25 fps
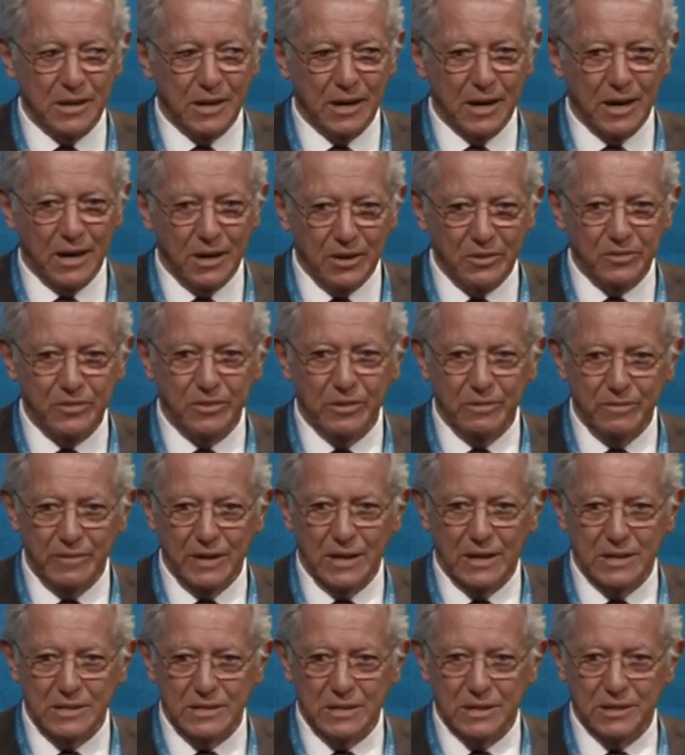Our
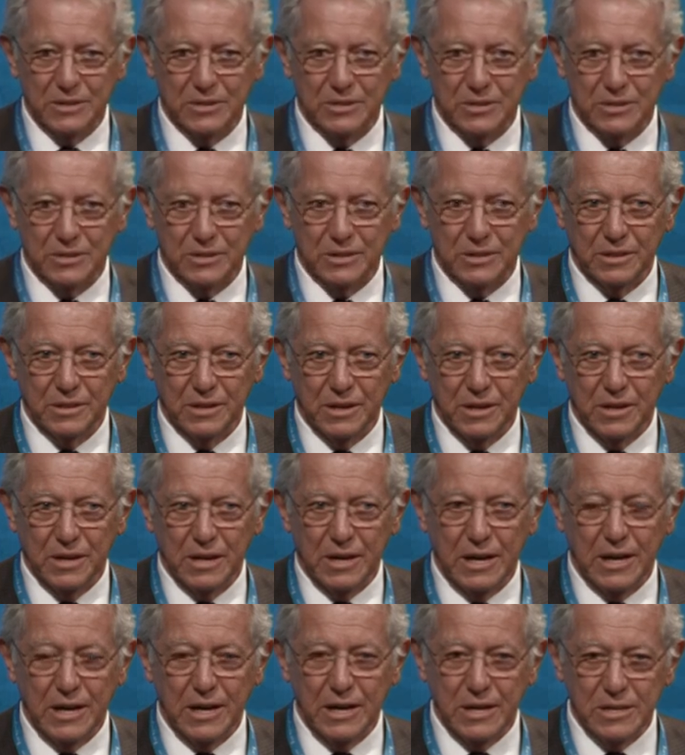civilization
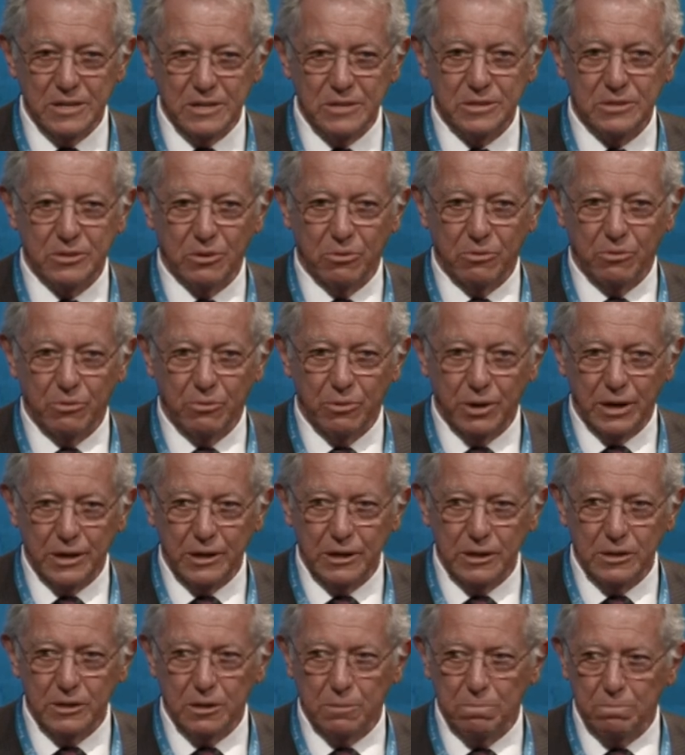is
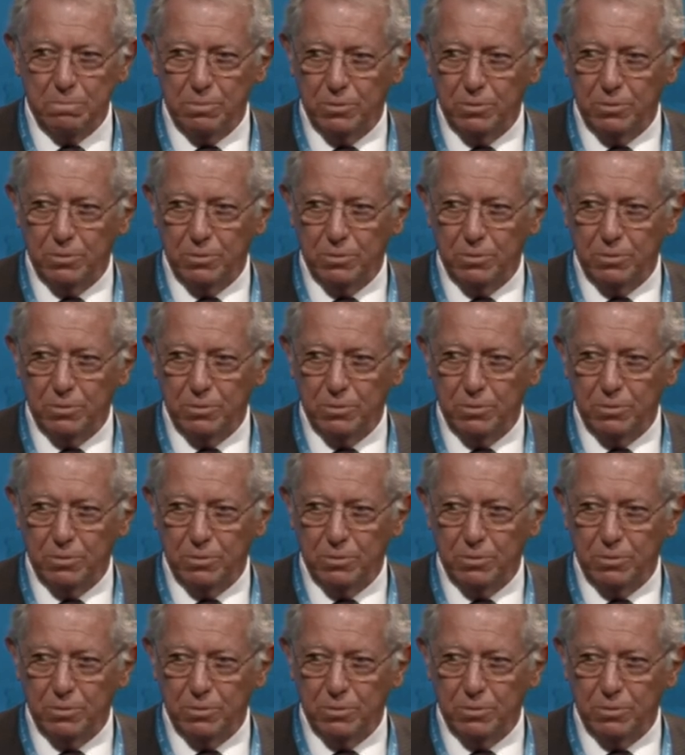running